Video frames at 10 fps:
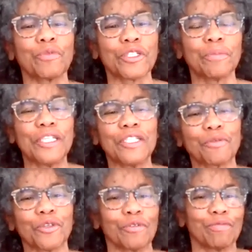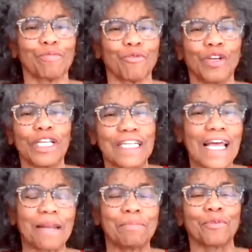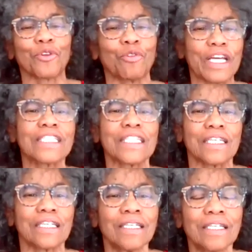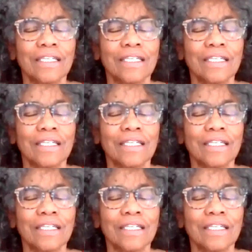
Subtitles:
which means we're really not progressing.